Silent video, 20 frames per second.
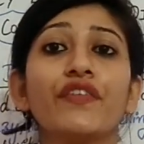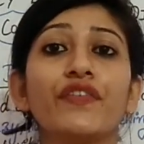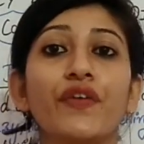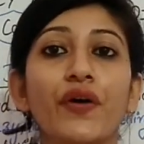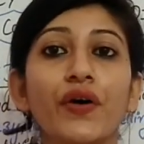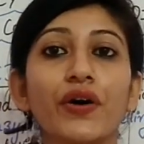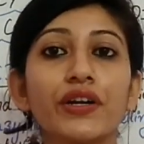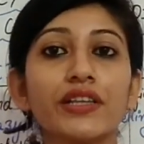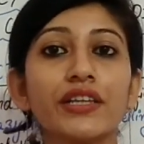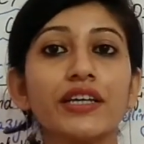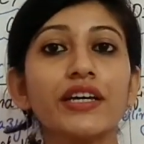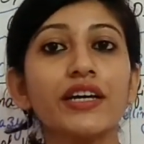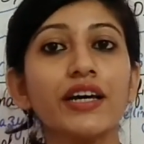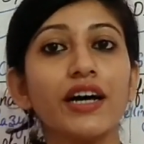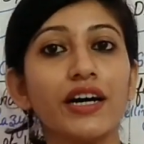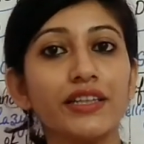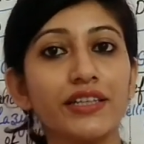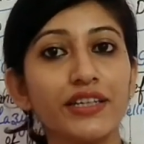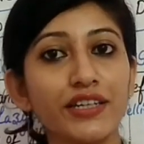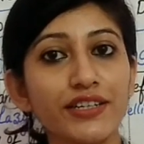For the
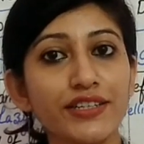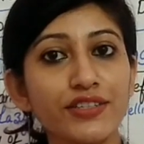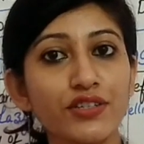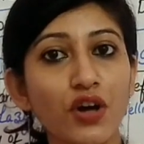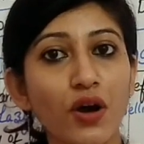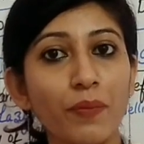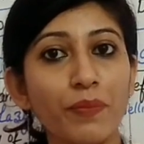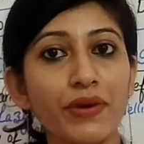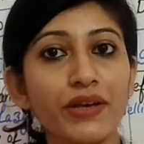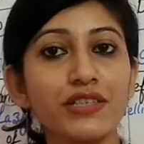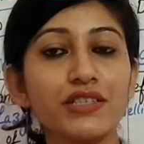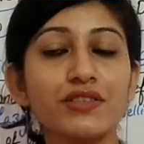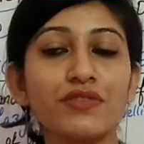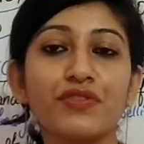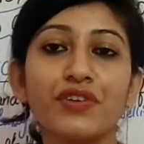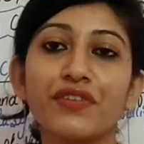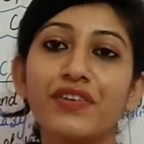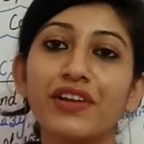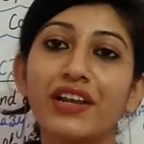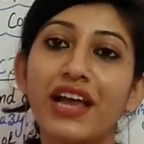other topics
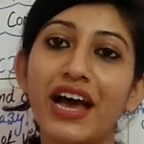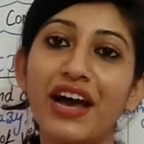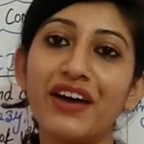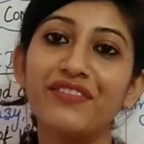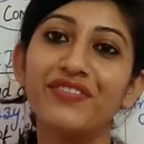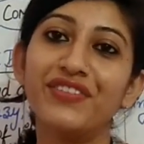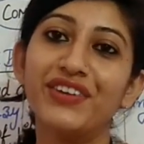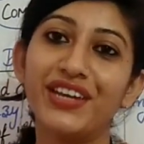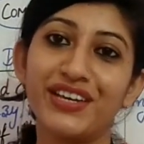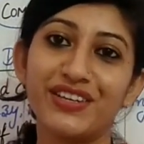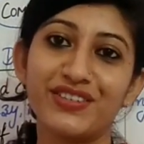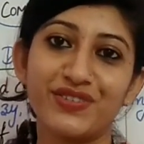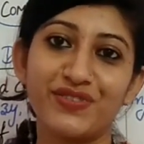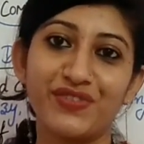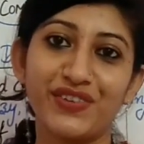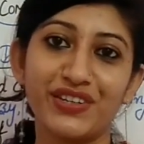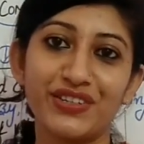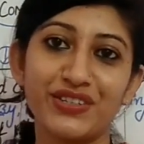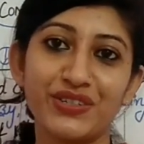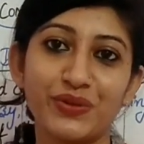we will have
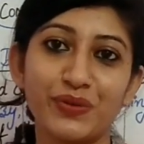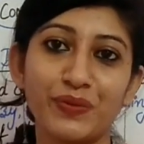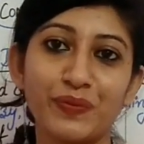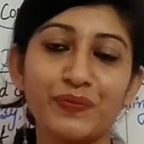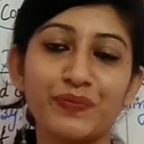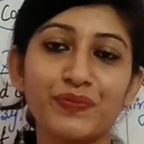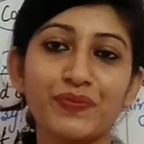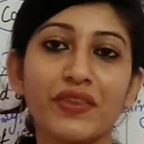next video.